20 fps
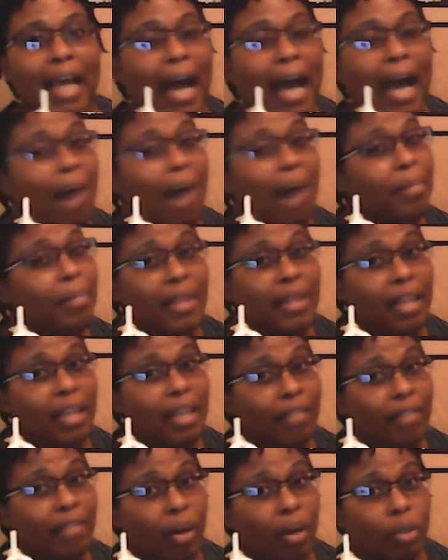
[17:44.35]
I'm
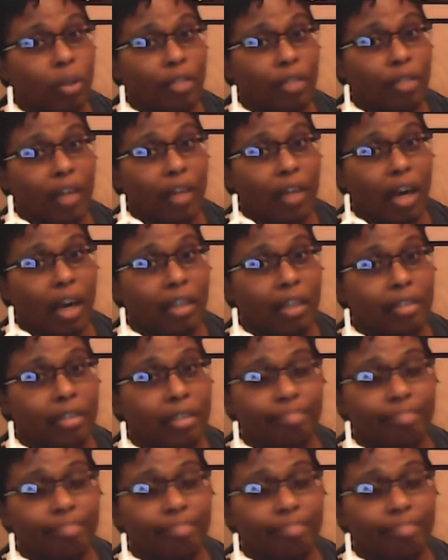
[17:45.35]
never out of garlic,